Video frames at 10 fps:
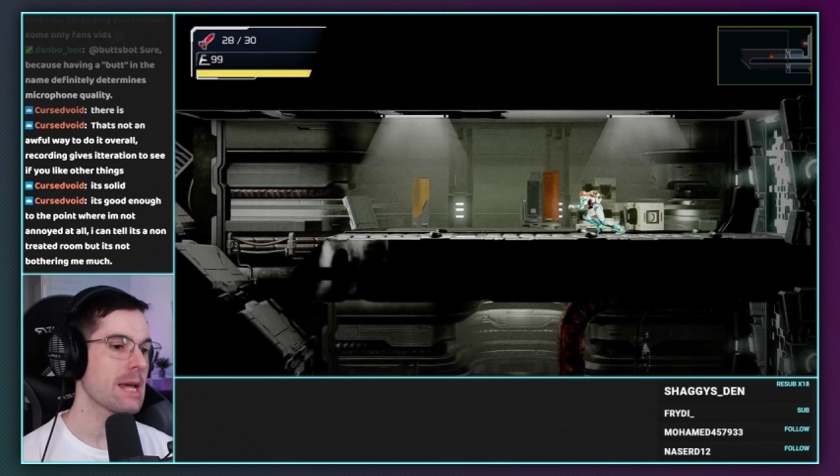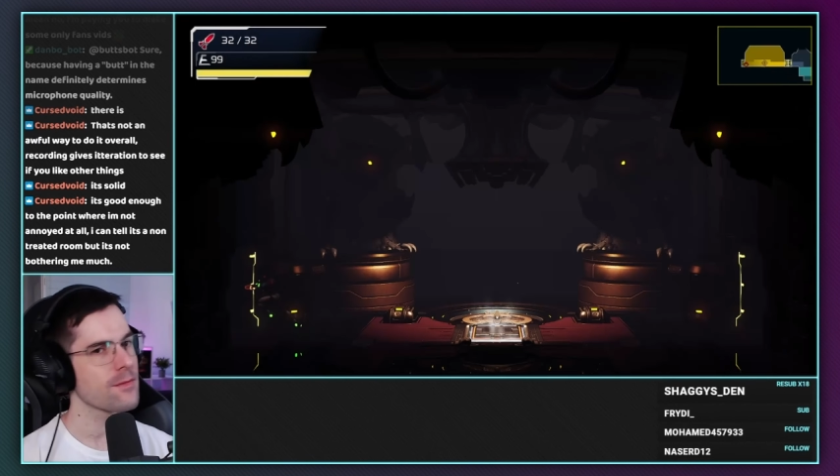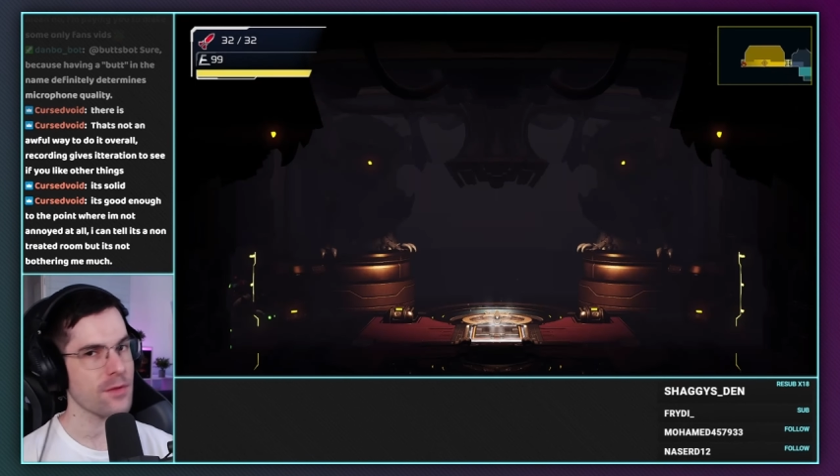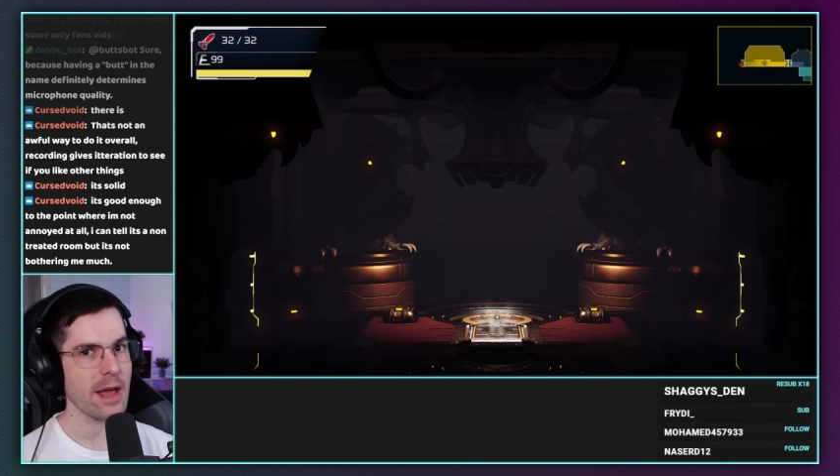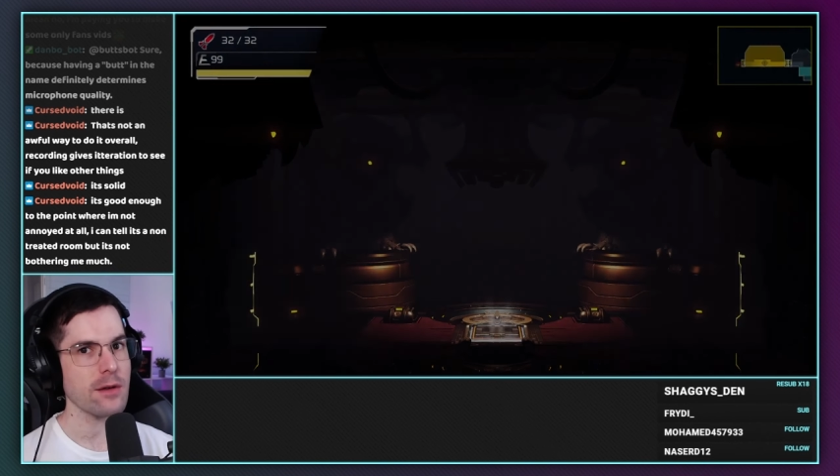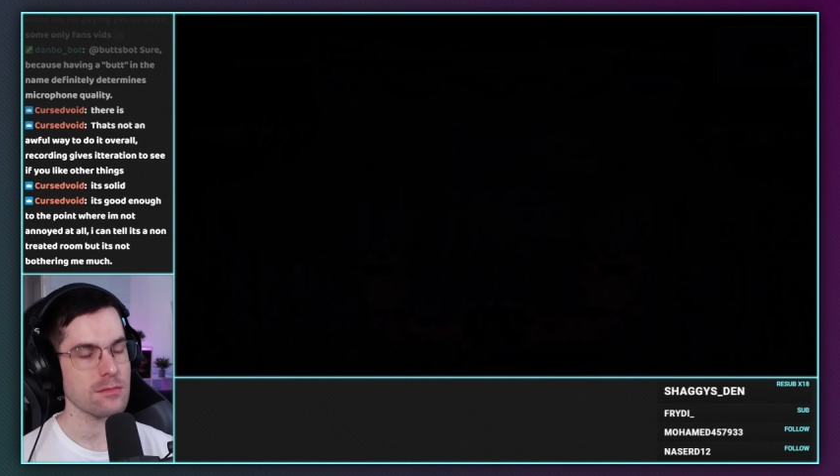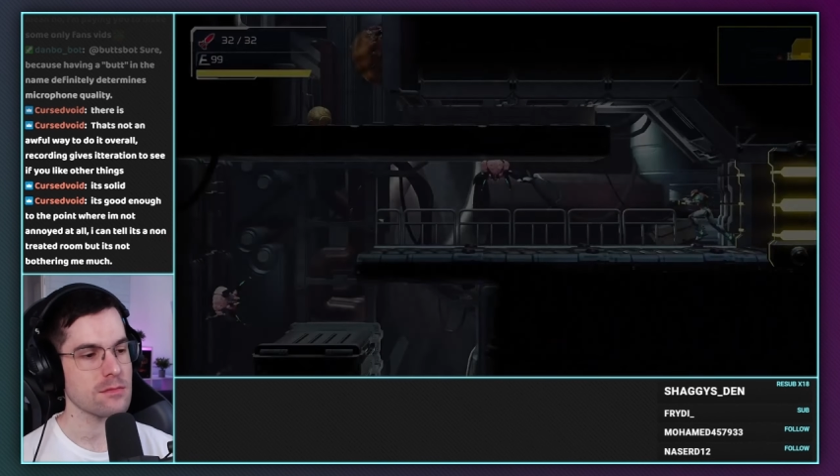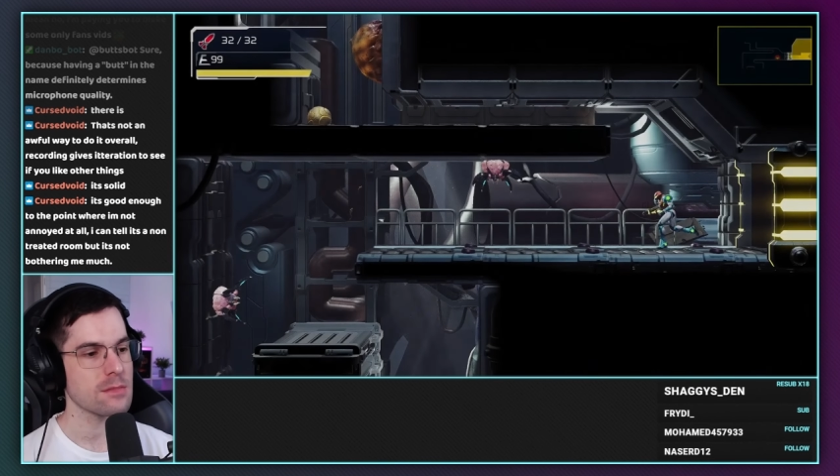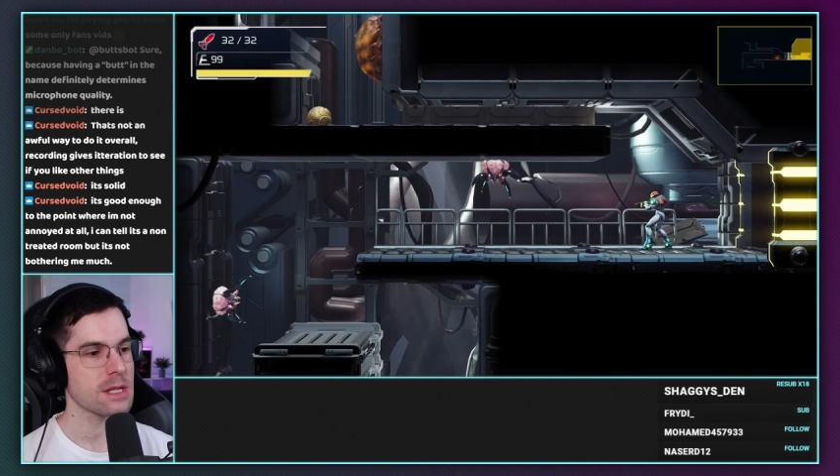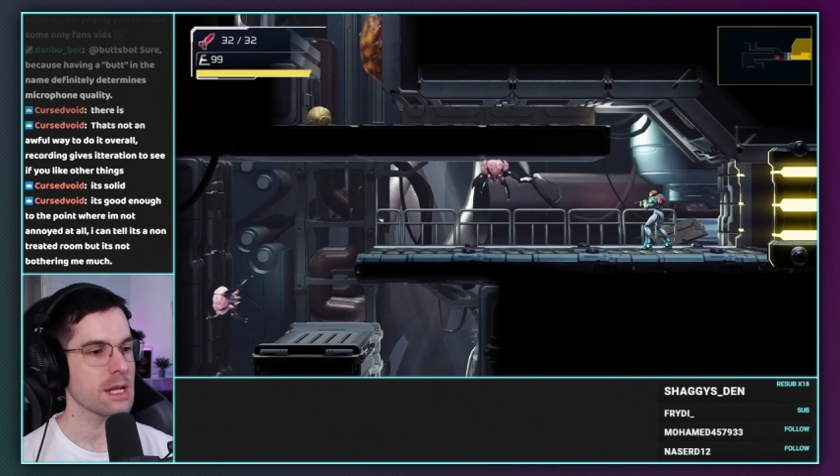For now,
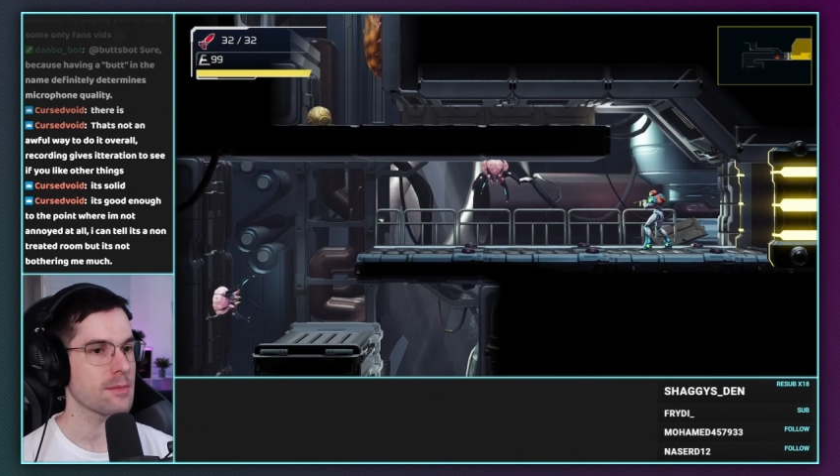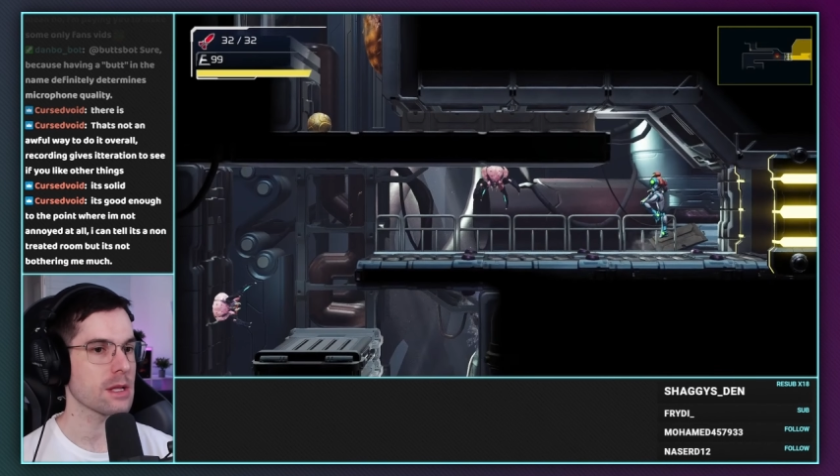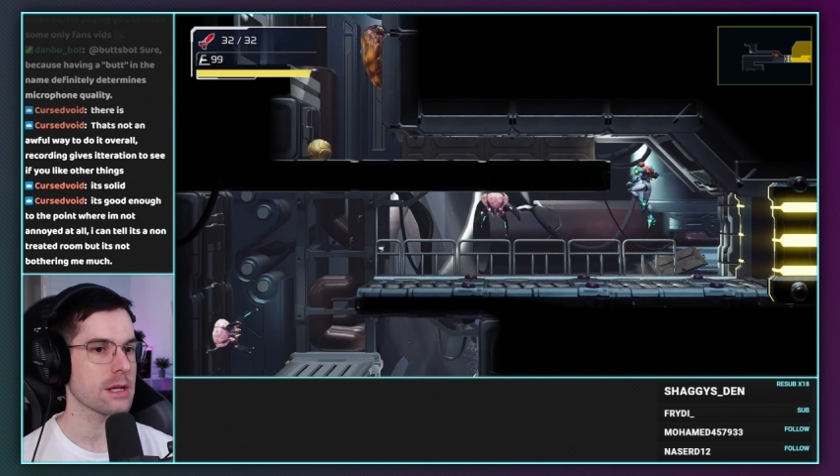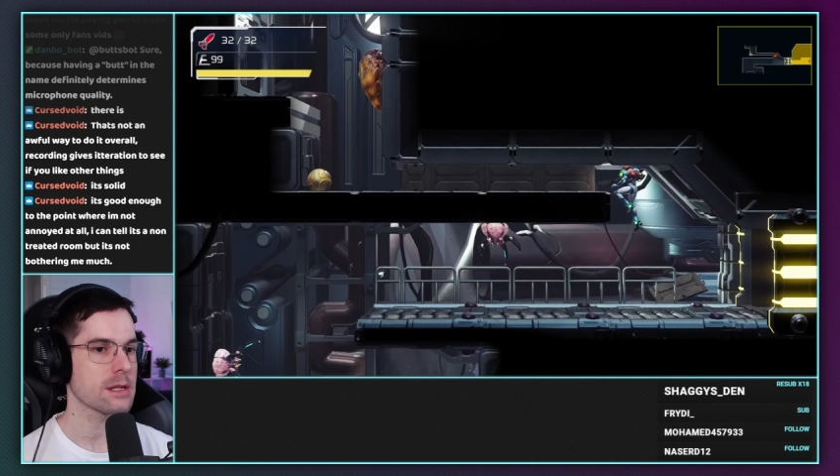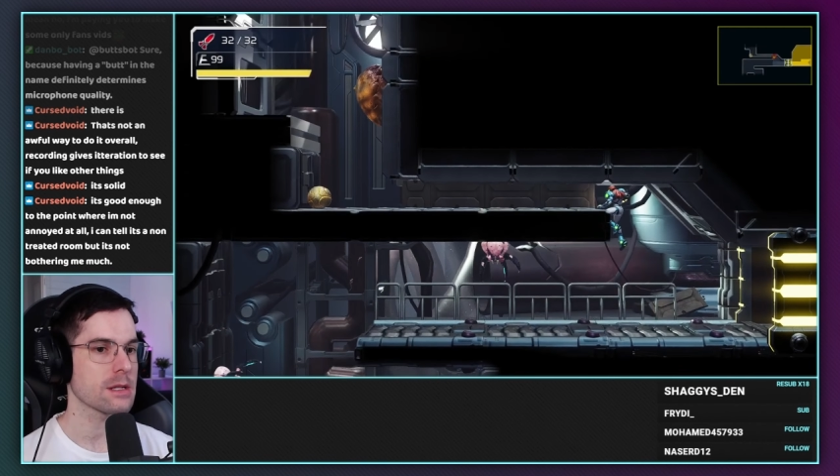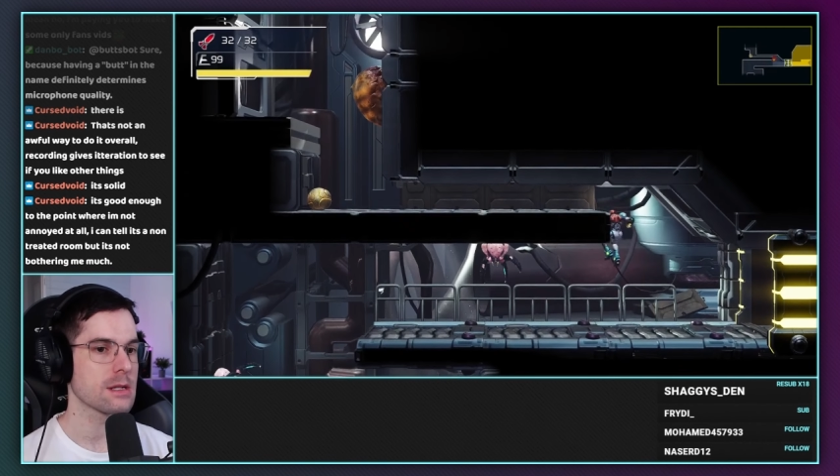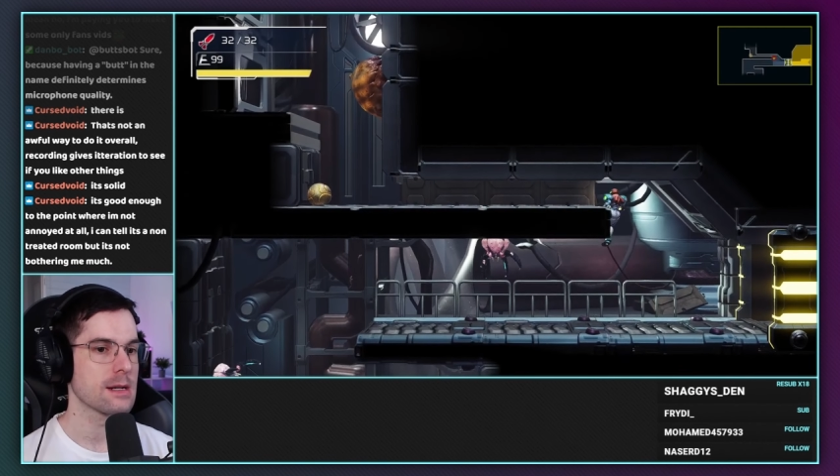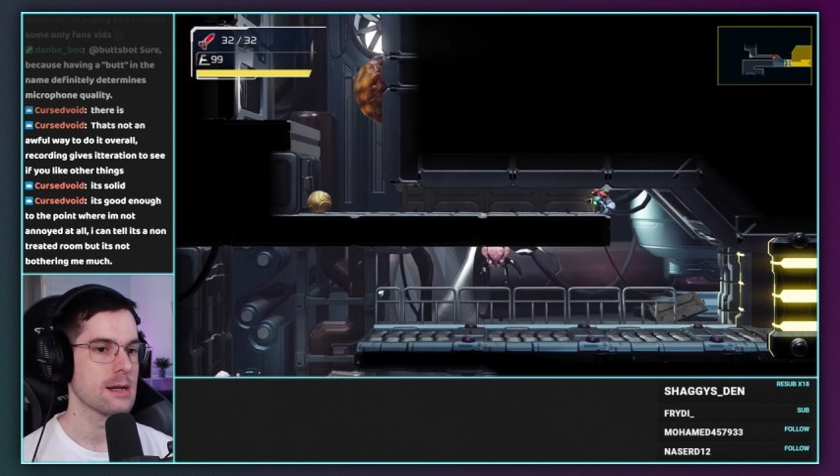let's keep it like this.